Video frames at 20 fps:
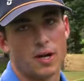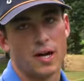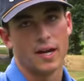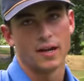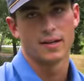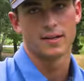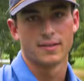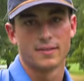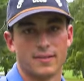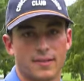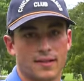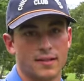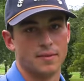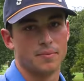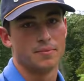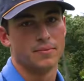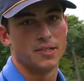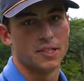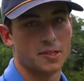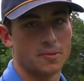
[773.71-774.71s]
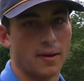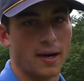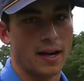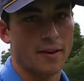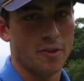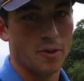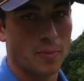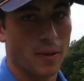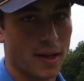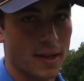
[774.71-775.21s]
break on just about
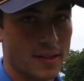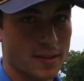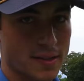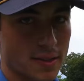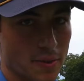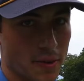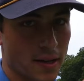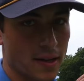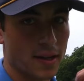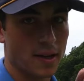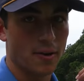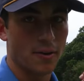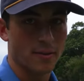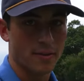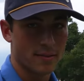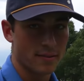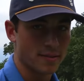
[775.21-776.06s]
every putt, so we're gonna go with